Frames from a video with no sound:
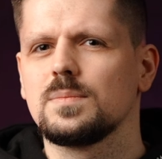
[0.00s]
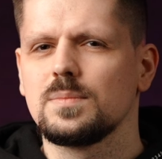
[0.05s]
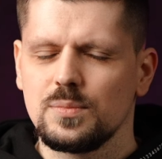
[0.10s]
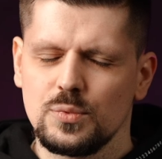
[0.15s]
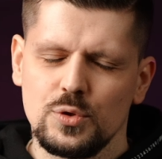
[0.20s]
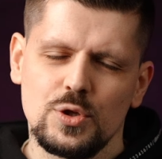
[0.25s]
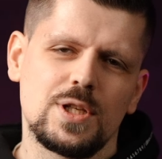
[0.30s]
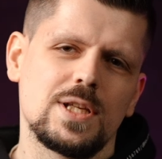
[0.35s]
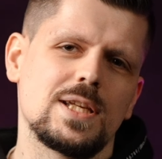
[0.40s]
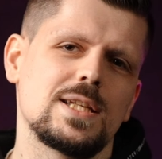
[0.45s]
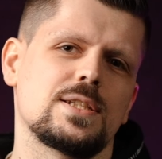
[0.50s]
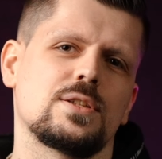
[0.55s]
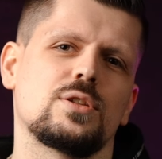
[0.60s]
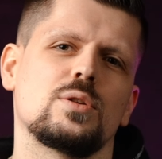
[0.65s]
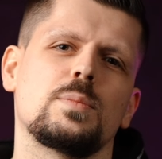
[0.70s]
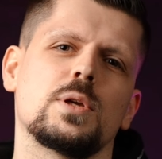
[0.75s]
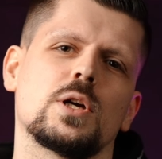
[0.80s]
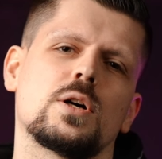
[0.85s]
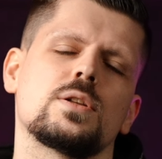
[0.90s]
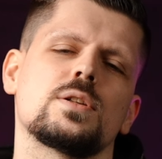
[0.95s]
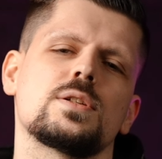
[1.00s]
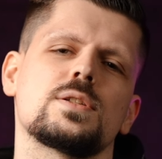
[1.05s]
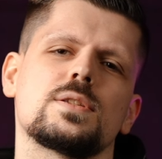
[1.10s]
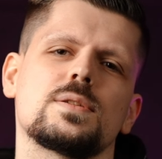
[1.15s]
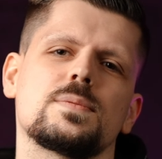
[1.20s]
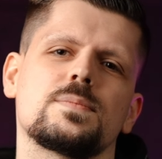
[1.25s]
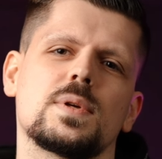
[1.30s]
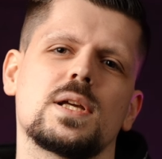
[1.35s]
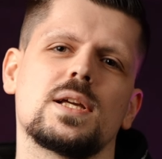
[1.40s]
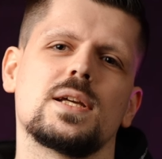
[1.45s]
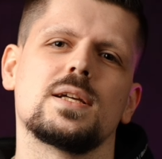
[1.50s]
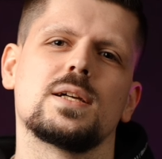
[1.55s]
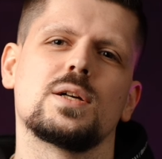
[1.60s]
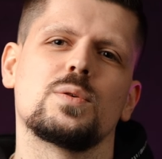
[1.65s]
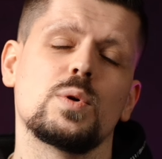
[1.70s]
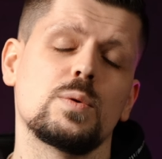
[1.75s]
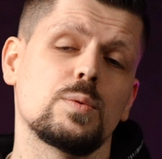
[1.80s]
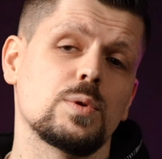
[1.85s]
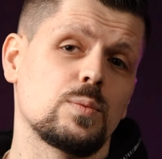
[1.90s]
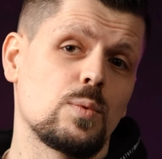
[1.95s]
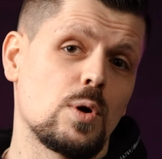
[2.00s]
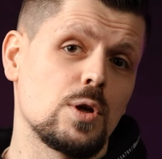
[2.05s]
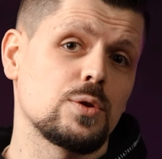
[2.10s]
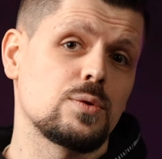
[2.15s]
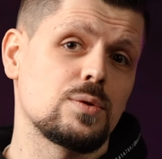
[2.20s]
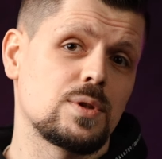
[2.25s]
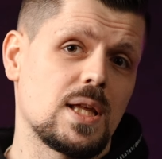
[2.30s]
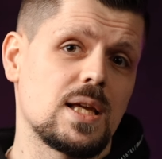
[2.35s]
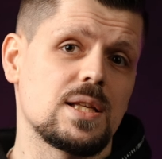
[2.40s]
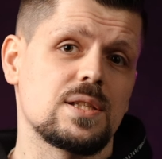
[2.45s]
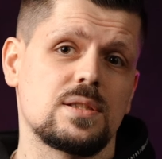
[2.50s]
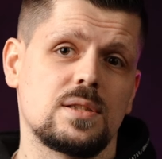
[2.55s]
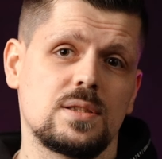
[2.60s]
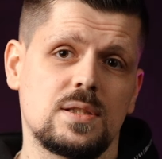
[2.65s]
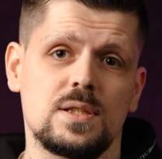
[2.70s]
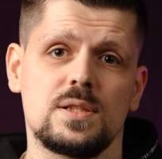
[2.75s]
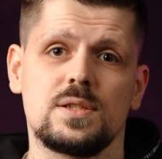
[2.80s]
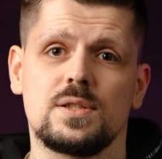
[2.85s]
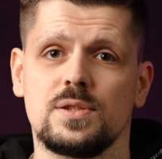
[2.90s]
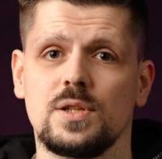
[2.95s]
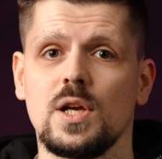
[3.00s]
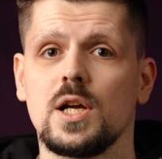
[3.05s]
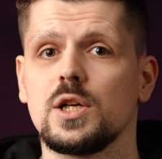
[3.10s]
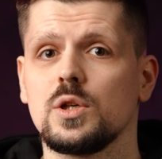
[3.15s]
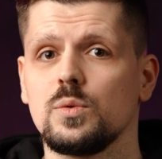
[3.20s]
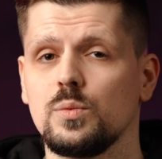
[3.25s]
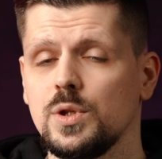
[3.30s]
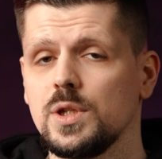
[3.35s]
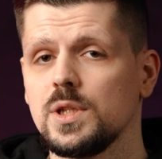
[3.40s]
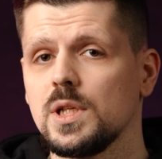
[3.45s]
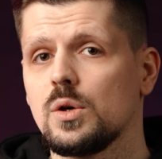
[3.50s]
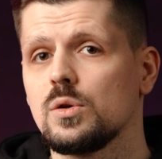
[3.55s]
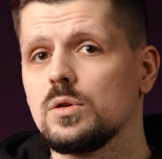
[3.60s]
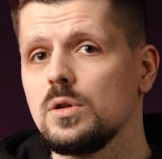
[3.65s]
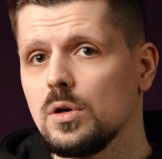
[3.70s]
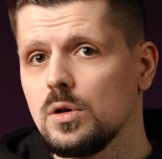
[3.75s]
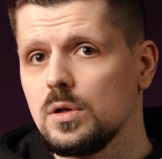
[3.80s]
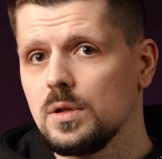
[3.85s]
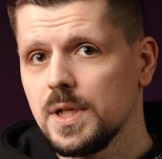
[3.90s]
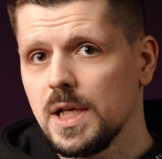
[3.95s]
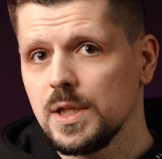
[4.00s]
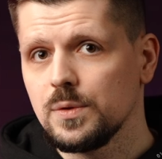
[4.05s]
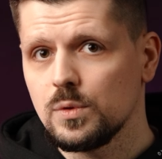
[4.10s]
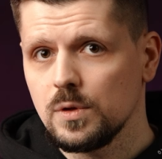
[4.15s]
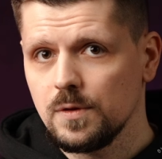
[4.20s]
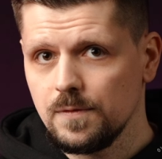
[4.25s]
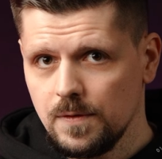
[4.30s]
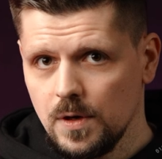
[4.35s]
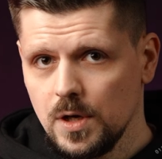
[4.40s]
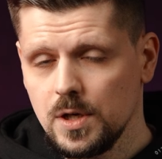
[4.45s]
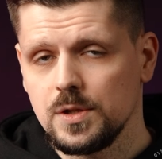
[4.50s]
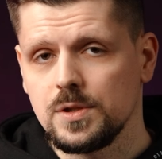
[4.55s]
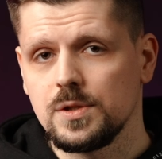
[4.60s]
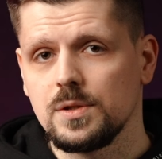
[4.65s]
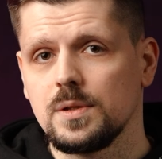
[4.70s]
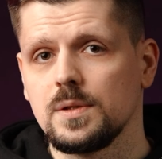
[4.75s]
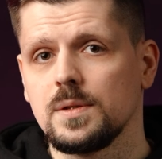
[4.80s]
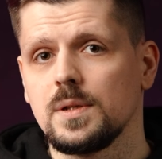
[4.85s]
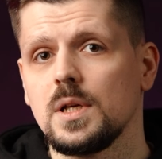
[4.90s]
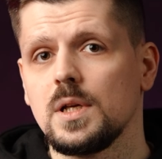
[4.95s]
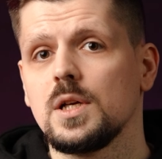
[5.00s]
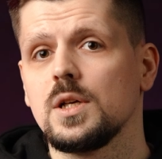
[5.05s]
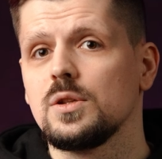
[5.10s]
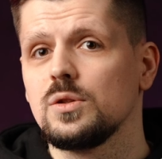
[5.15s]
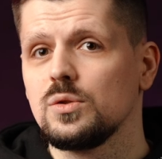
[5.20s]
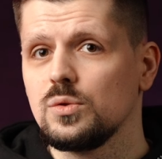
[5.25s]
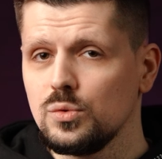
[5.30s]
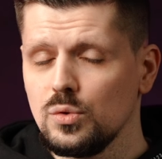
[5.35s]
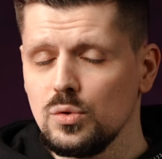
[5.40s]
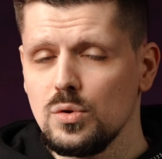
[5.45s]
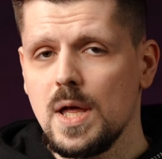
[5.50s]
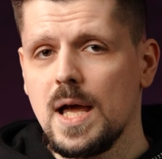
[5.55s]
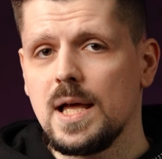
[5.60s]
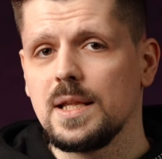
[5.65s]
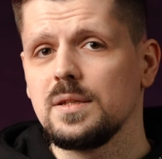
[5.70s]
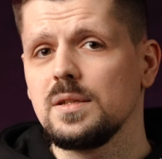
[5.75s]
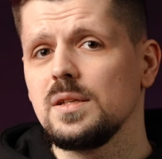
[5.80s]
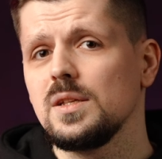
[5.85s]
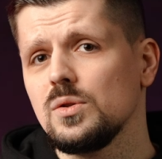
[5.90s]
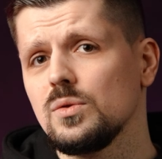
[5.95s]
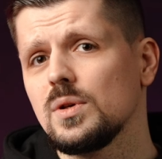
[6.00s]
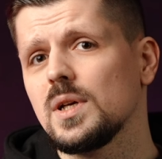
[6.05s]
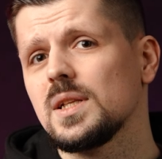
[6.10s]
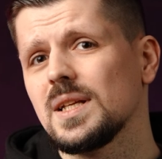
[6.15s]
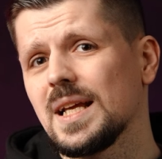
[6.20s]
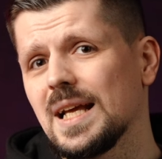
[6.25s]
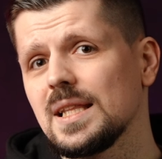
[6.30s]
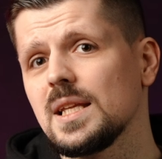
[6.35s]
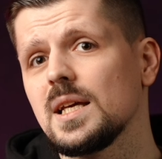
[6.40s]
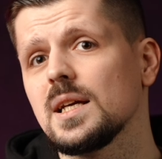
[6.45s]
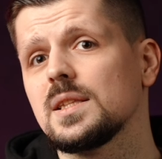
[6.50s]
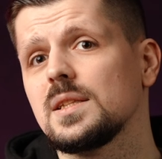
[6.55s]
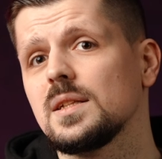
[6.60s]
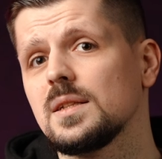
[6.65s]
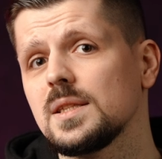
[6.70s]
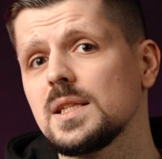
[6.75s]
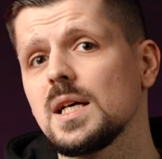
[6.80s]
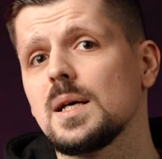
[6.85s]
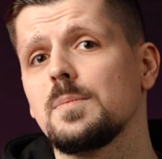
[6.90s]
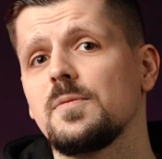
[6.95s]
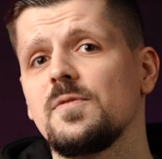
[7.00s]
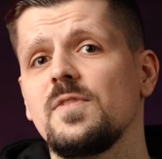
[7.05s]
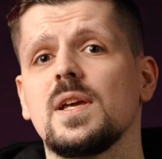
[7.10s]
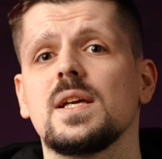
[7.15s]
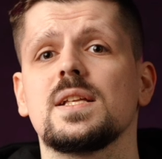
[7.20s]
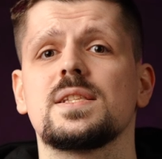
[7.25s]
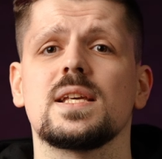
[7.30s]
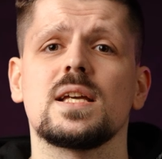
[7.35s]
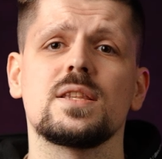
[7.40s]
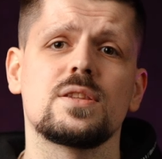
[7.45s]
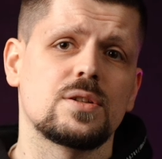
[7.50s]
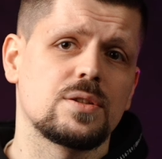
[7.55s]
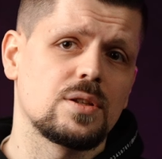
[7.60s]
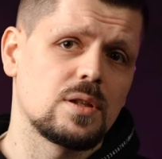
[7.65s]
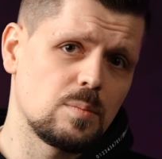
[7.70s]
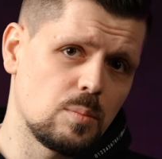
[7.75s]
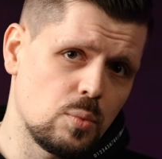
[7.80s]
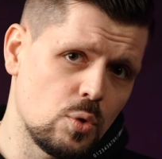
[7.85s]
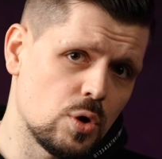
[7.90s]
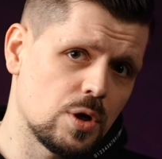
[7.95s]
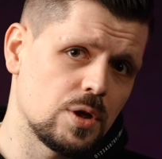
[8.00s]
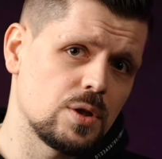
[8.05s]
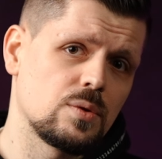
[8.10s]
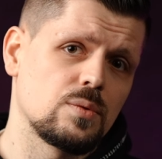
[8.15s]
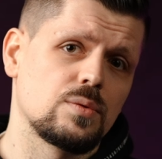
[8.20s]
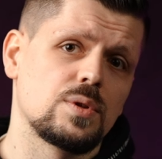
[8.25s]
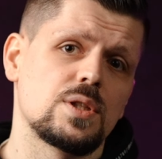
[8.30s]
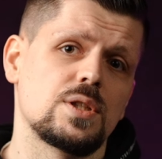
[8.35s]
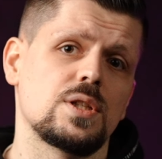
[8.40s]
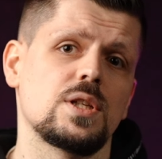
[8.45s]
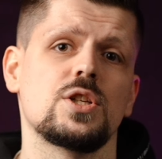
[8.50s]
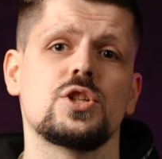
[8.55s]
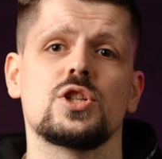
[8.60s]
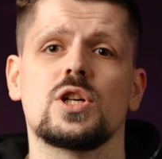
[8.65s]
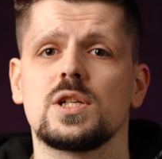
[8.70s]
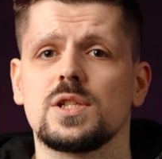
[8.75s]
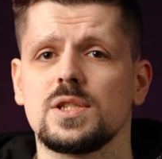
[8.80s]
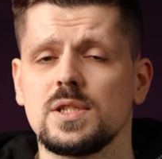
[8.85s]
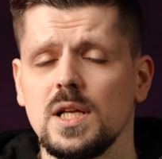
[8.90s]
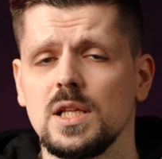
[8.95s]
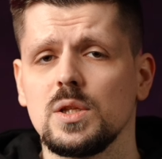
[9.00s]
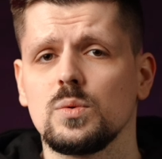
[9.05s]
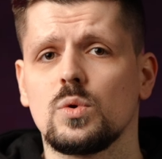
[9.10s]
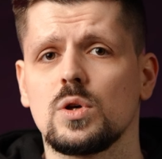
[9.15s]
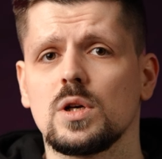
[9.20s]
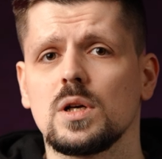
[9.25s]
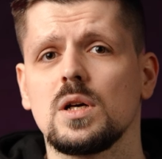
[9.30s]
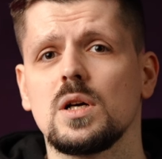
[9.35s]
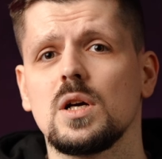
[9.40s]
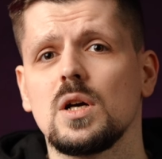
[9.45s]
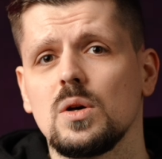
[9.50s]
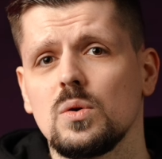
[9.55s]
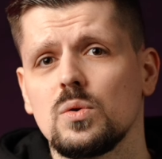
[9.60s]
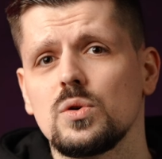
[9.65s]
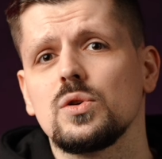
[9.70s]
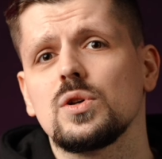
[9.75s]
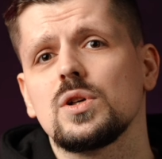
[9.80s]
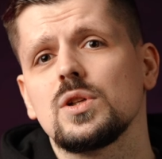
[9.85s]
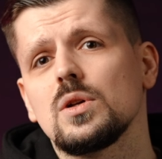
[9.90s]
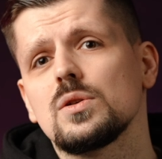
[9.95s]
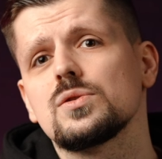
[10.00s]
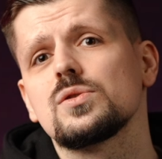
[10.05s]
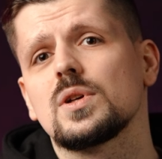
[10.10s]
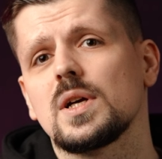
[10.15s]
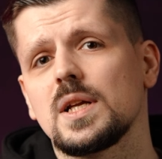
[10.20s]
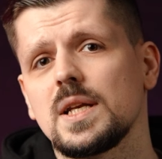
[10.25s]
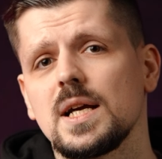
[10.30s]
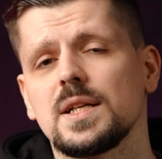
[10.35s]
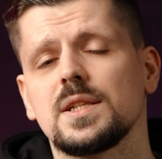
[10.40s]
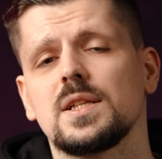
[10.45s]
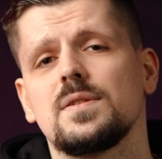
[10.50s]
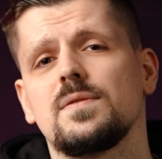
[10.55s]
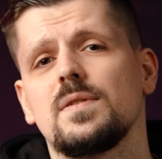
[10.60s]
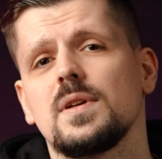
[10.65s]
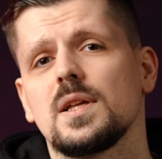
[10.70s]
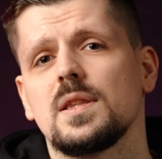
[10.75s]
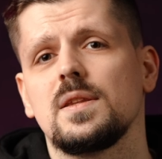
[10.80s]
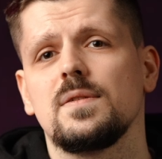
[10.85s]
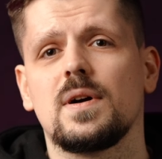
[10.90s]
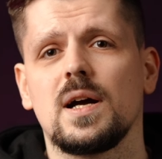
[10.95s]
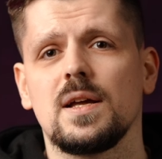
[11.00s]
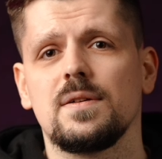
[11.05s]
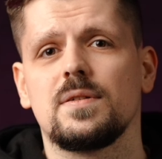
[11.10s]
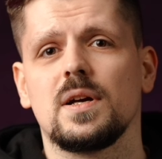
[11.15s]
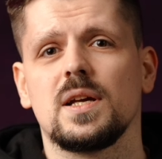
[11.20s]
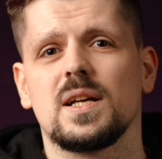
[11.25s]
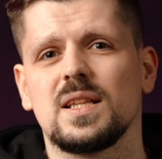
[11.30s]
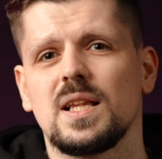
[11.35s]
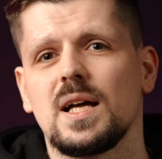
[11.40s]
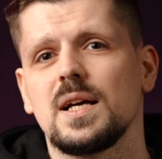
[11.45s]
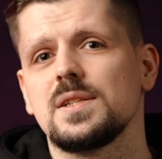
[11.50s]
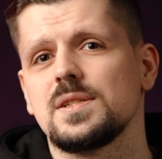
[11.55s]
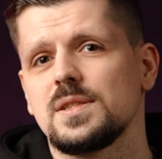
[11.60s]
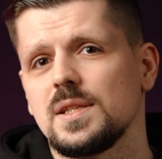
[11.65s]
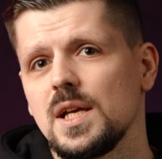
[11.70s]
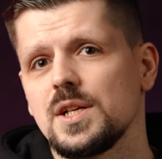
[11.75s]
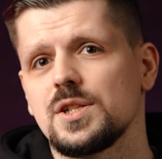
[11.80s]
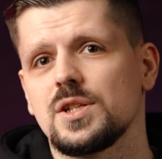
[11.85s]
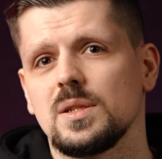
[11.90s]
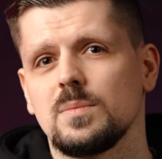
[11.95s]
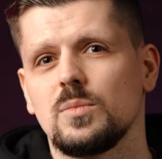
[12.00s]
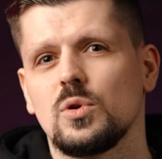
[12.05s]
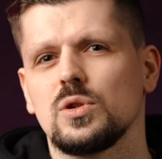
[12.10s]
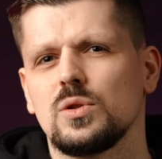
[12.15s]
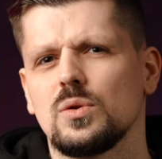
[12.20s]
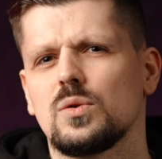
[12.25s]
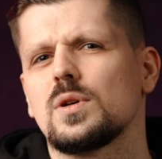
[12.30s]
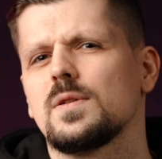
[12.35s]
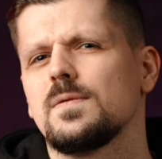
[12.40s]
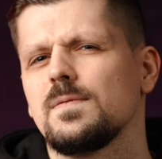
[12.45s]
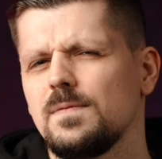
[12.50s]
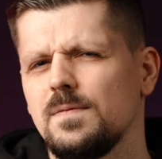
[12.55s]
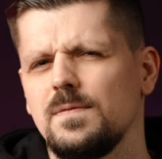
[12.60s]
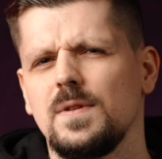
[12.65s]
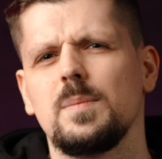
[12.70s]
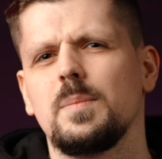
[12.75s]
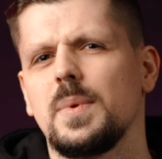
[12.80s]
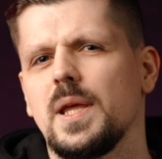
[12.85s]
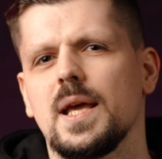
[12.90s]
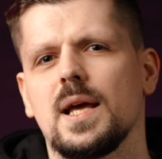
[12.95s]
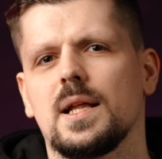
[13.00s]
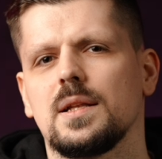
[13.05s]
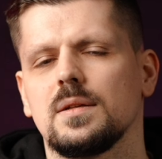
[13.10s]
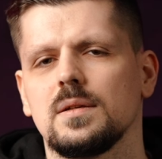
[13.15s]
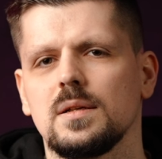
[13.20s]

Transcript: Pretty easy to be honest. We would want to test this scenario within our local network first. To do that, you can connect LTAP via its Ethernet port to the CHR's network, or you can also connect it via the Wi-Fi client station mode or VPN.